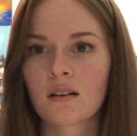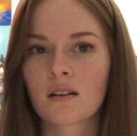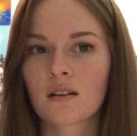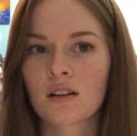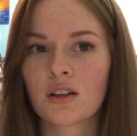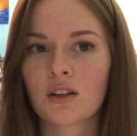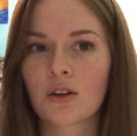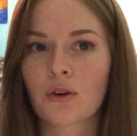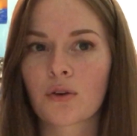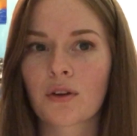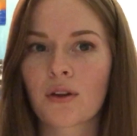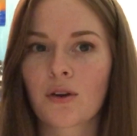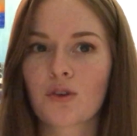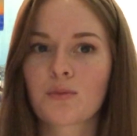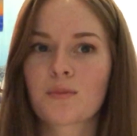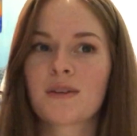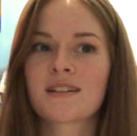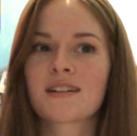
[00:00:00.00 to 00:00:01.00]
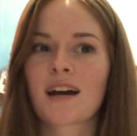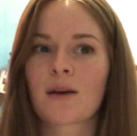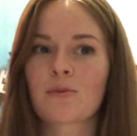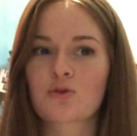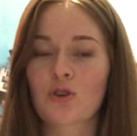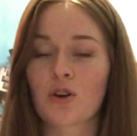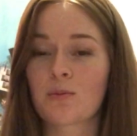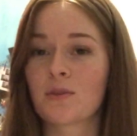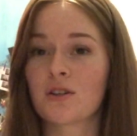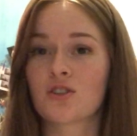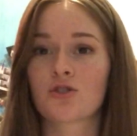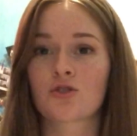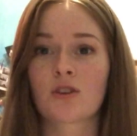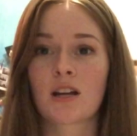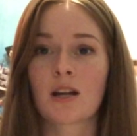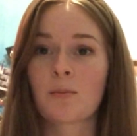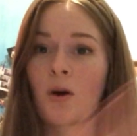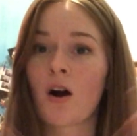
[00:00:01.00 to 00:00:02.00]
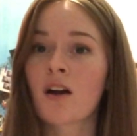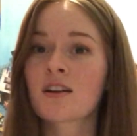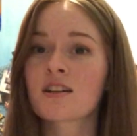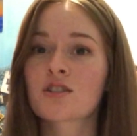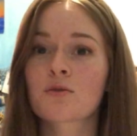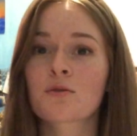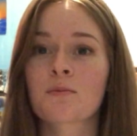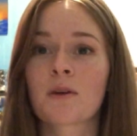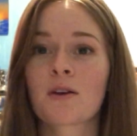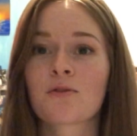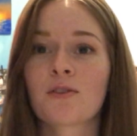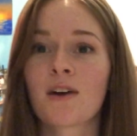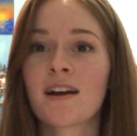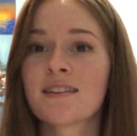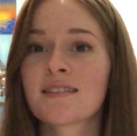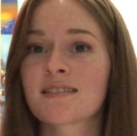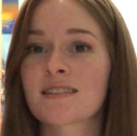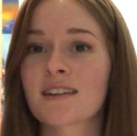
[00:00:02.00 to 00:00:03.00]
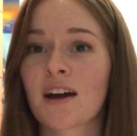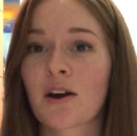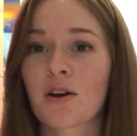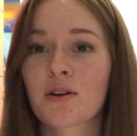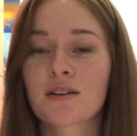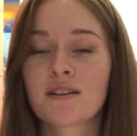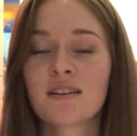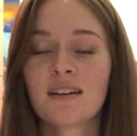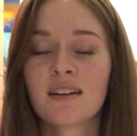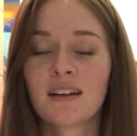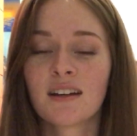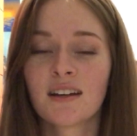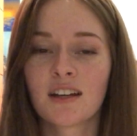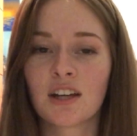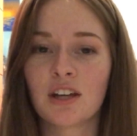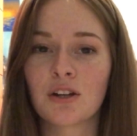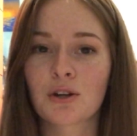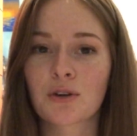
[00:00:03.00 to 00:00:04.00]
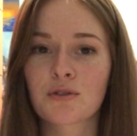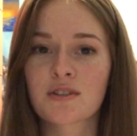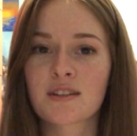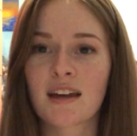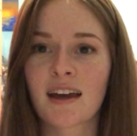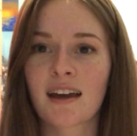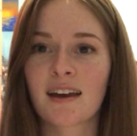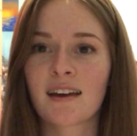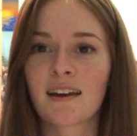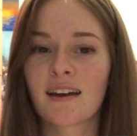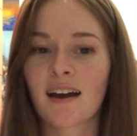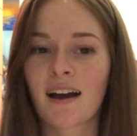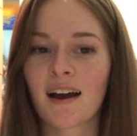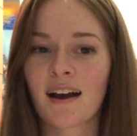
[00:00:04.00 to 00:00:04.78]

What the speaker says: there would be times where I'd be straight up honest with my friends, and I would, say,